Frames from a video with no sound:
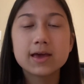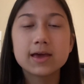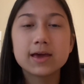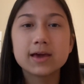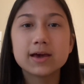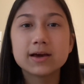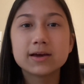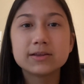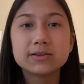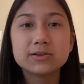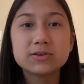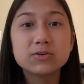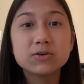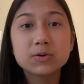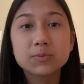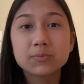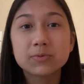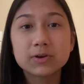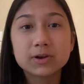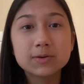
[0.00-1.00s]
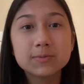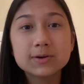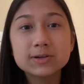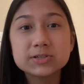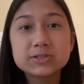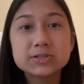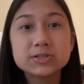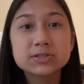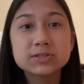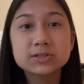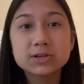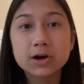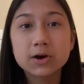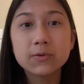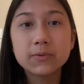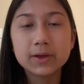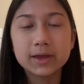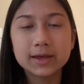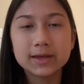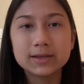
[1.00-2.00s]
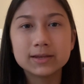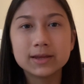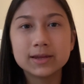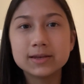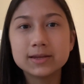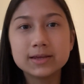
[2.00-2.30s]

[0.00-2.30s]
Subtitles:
And you can pretty much just go in and